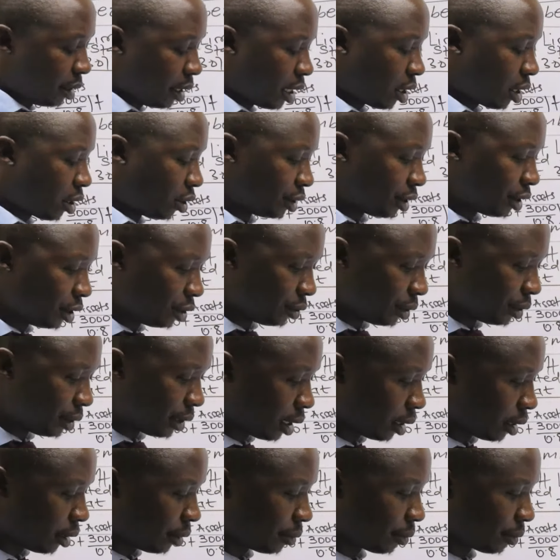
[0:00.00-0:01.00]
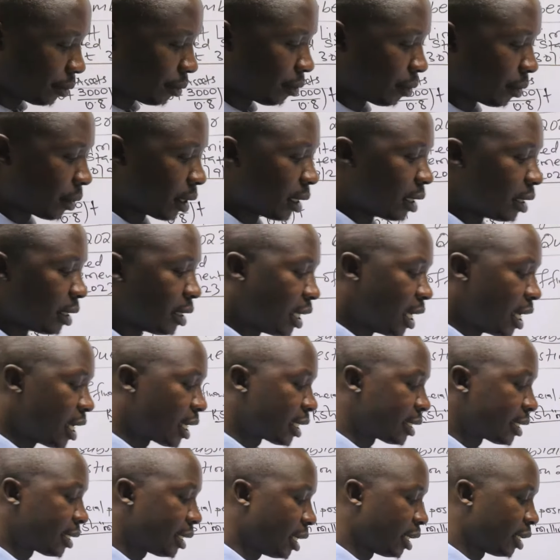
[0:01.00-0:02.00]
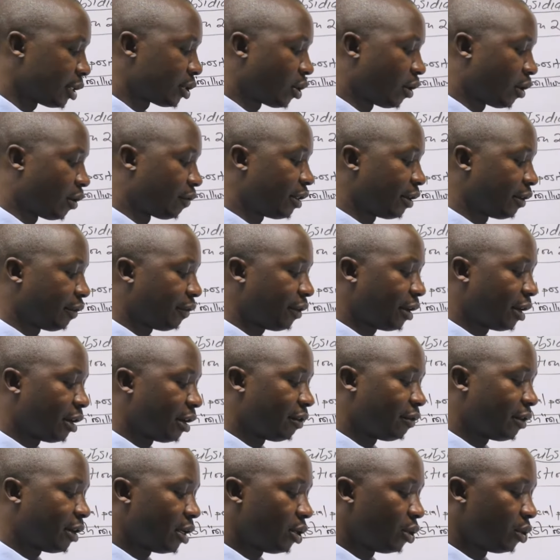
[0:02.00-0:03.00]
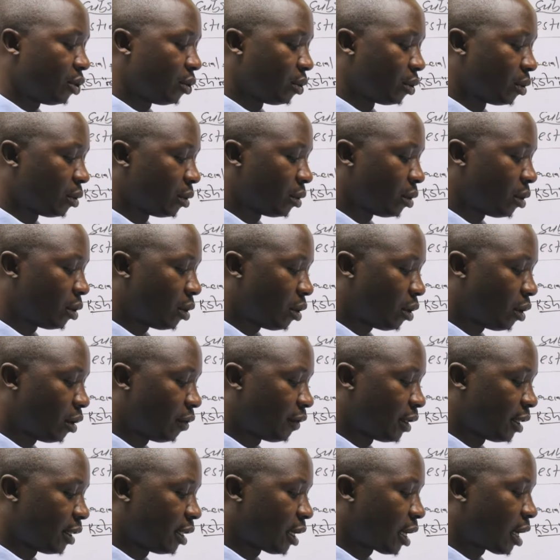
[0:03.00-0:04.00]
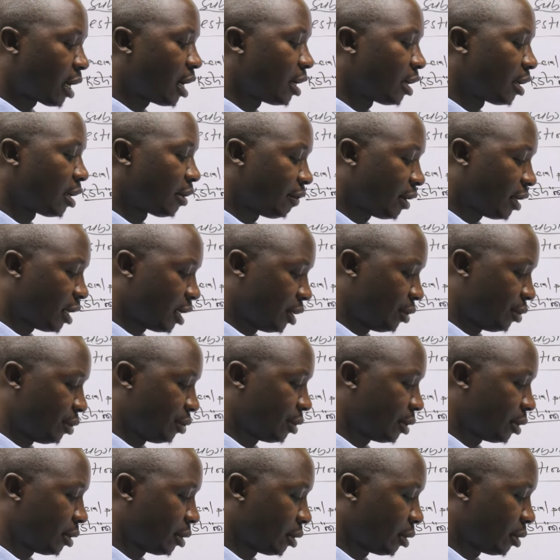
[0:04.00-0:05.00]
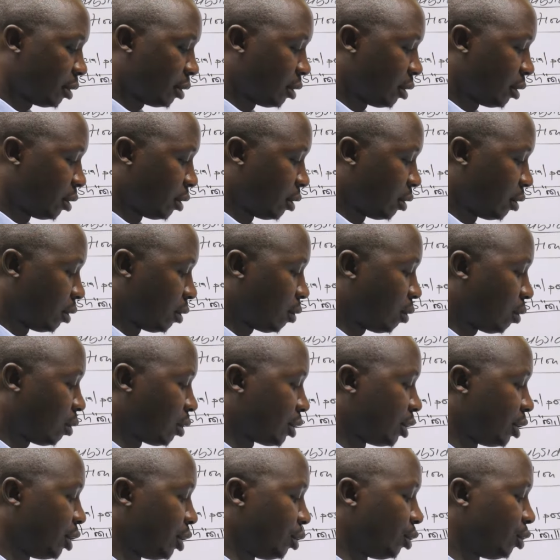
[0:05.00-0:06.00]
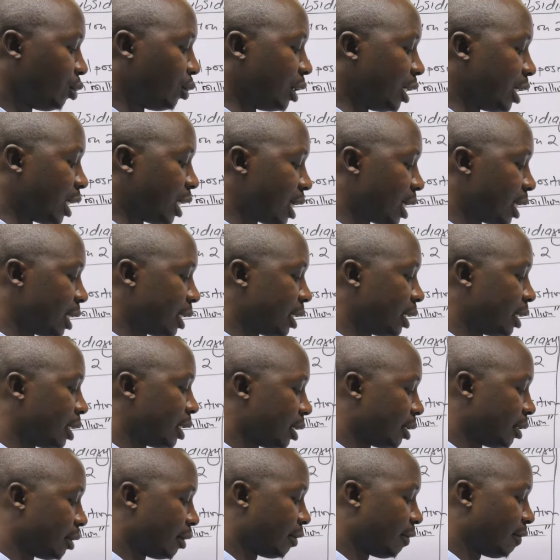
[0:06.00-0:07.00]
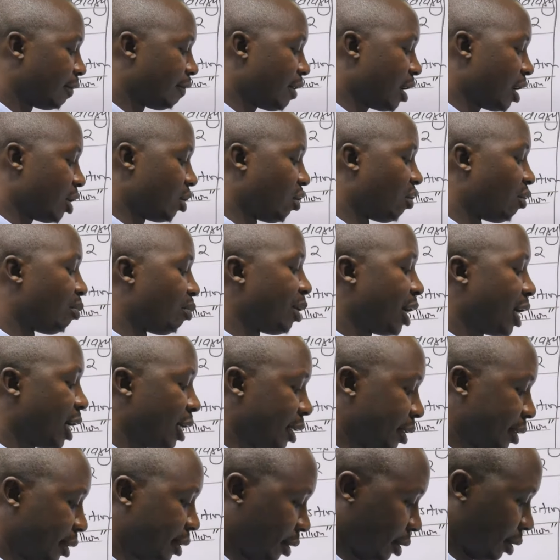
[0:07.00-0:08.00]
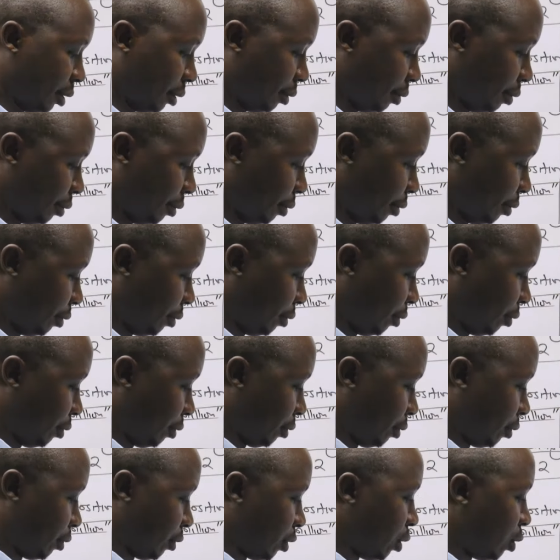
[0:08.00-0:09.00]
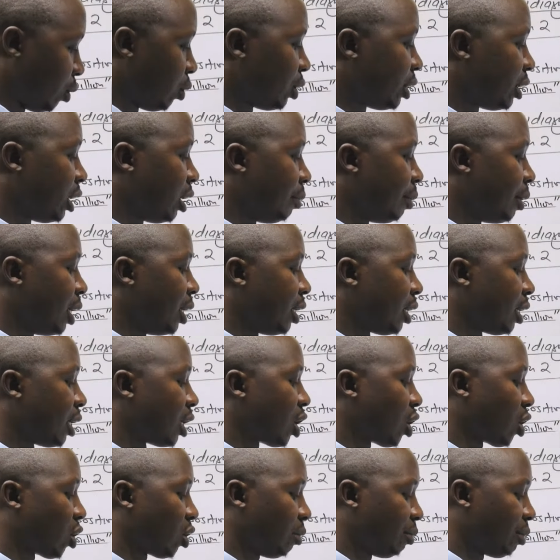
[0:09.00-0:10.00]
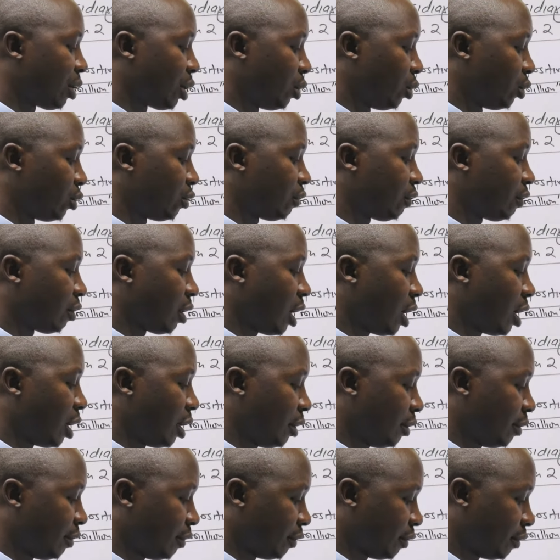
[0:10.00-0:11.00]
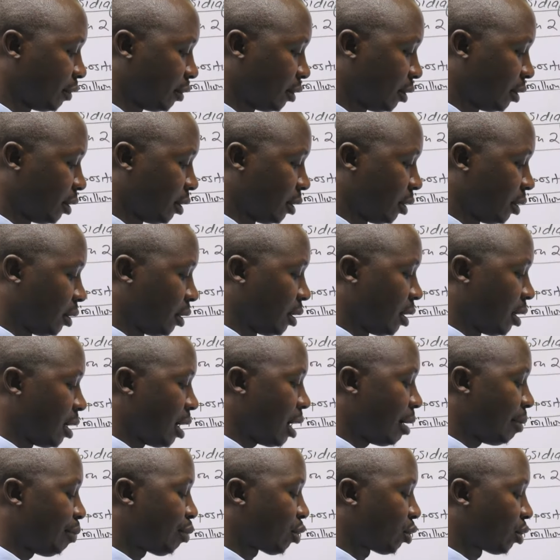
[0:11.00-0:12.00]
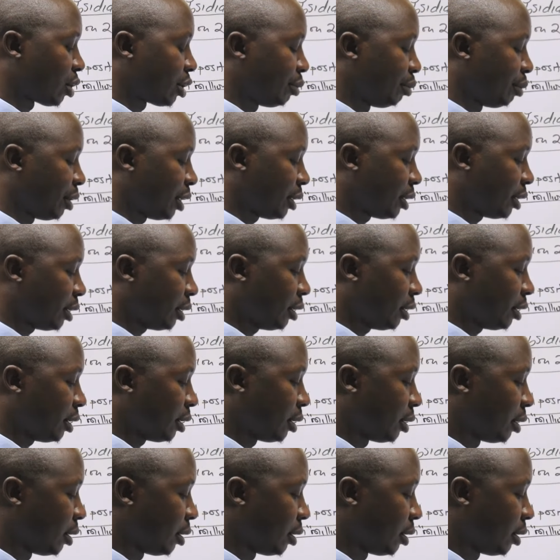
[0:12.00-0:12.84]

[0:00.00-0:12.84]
They continued saying the excess of the fair value over the carrying values was due to increase in value of plants, whose remaining economic useful life approximated